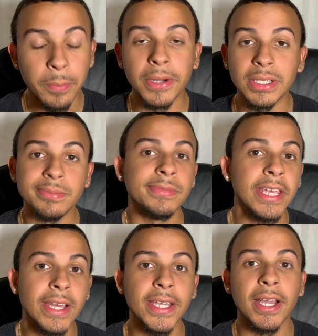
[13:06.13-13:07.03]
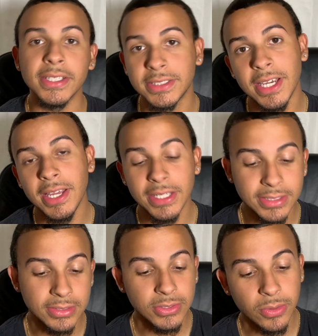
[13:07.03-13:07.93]
But yeah, guys, that
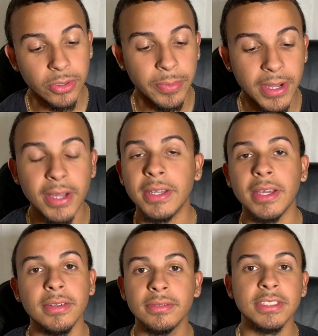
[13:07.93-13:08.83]
is the story behind that